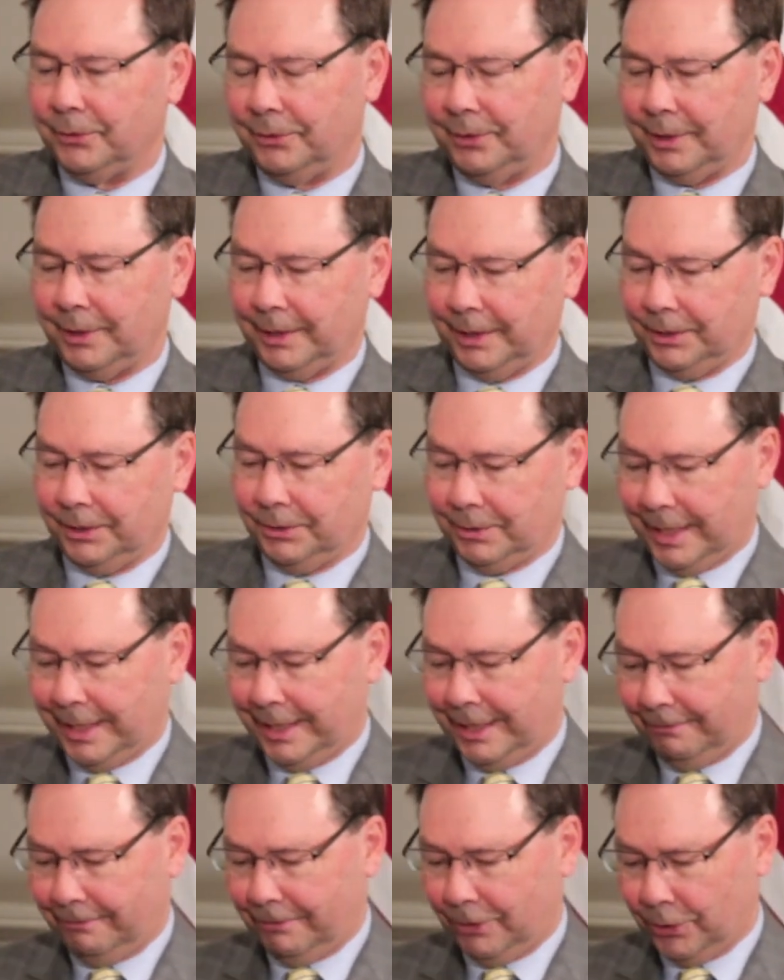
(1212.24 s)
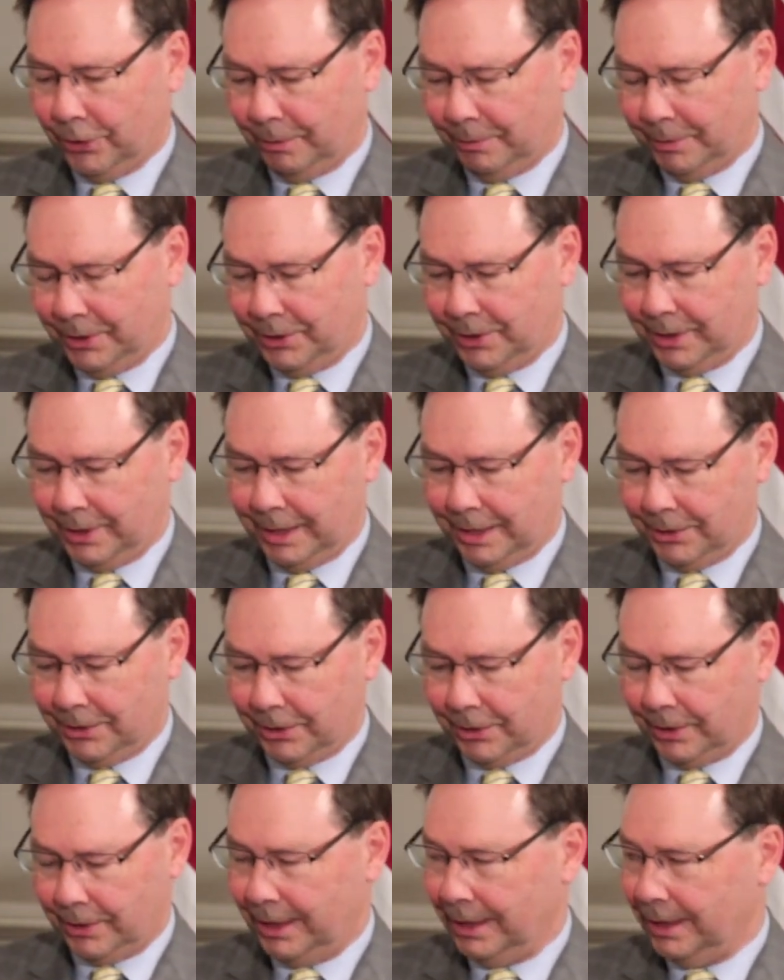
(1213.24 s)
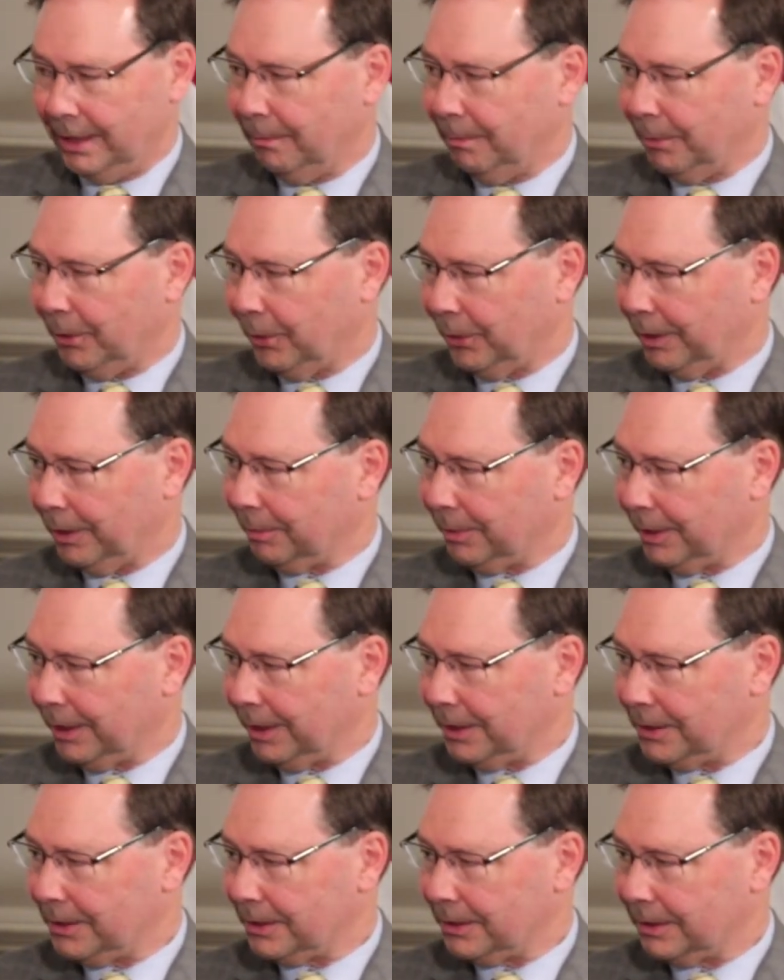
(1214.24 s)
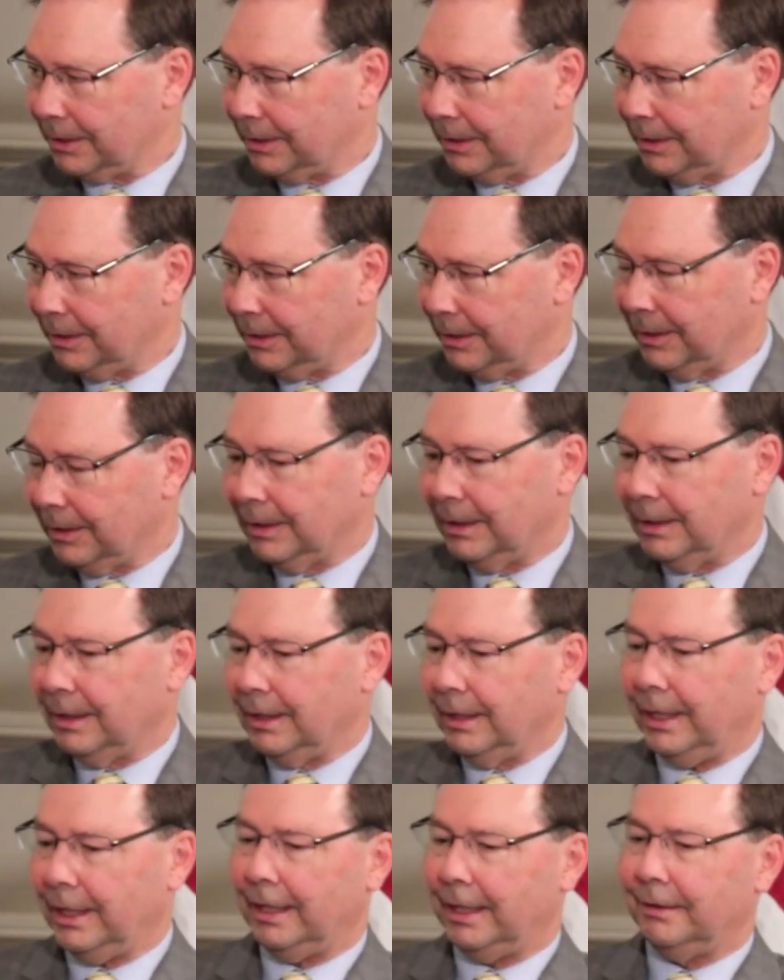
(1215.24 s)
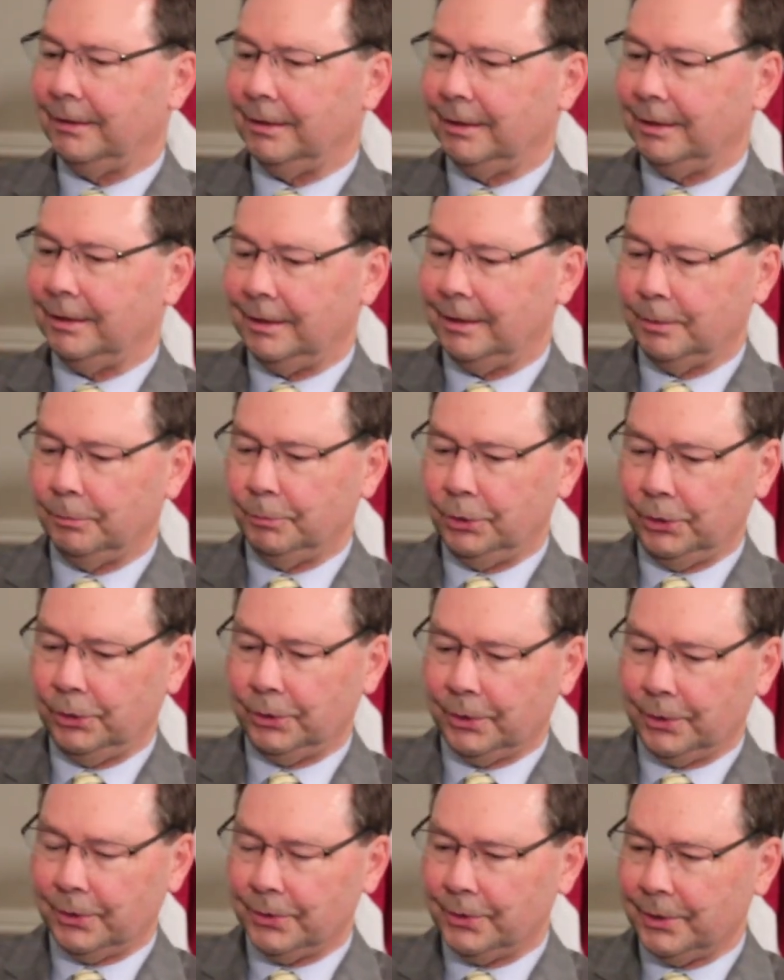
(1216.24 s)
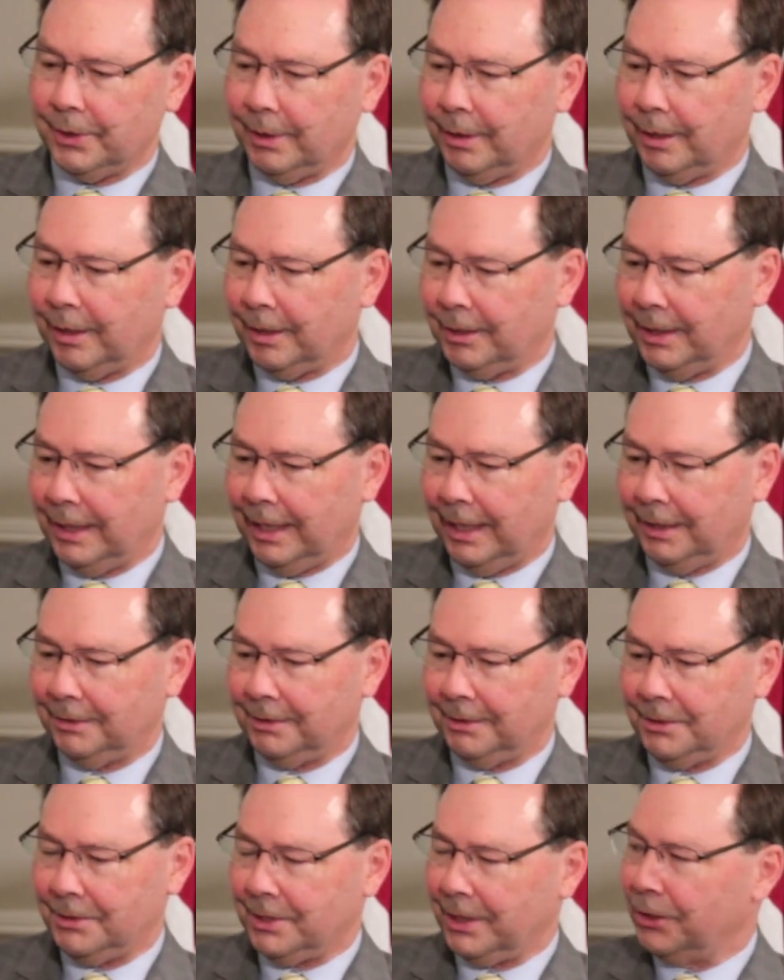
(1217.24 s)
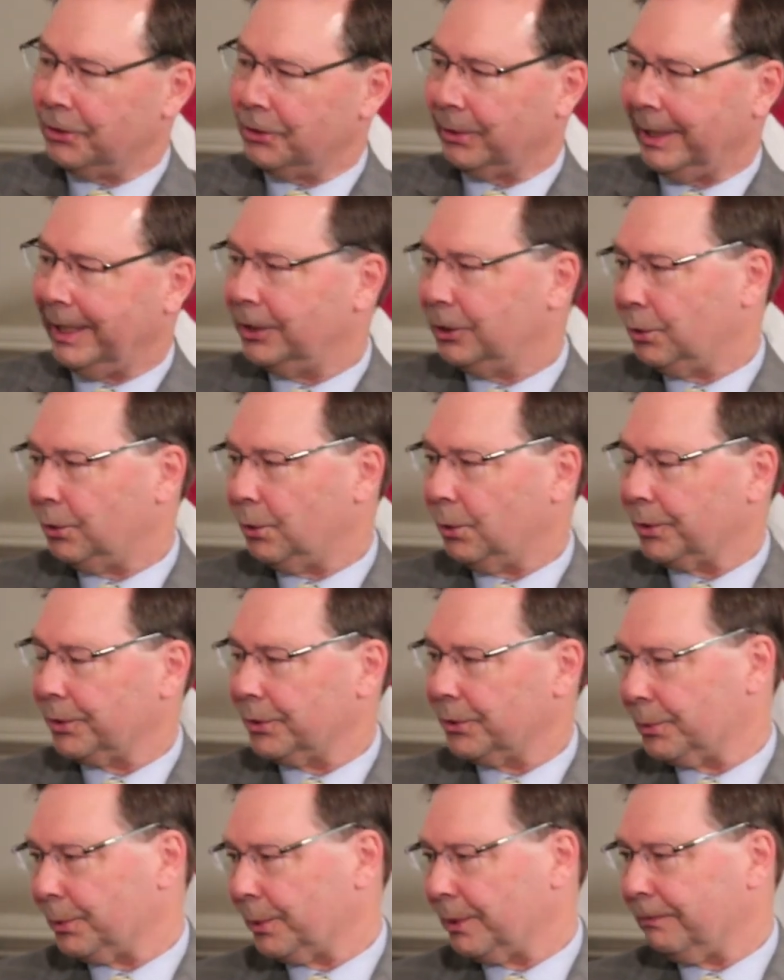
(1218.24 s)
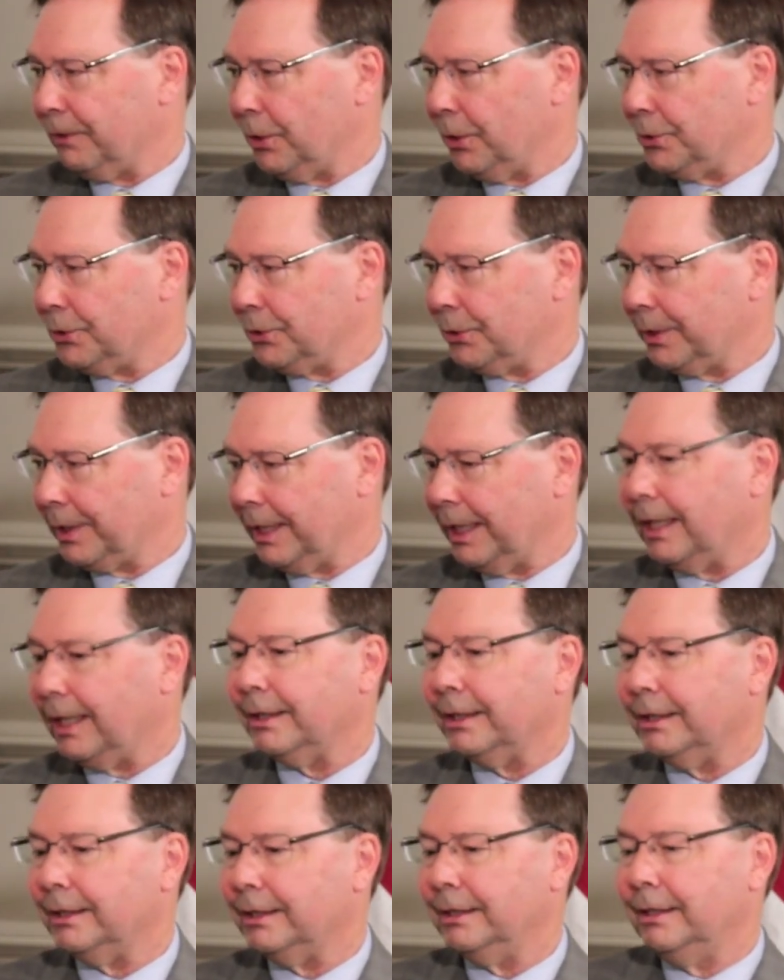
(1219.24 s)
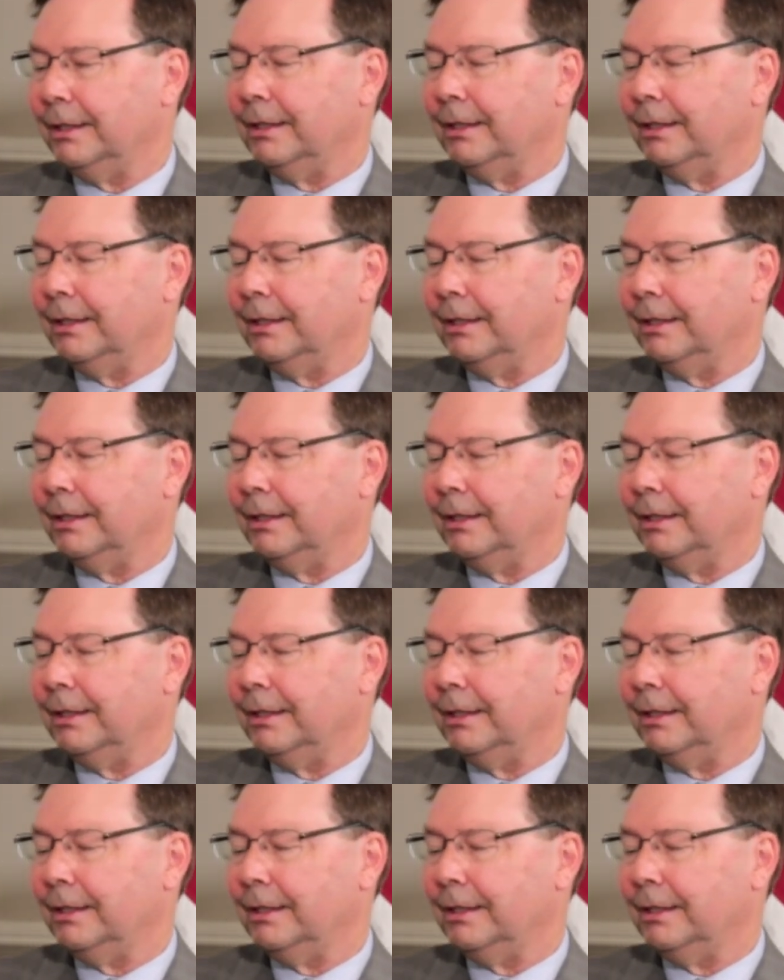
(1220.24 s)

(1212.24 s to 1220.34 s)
the electronic voting machines that are in a polling place and the computers at the central headquarters where votes are counted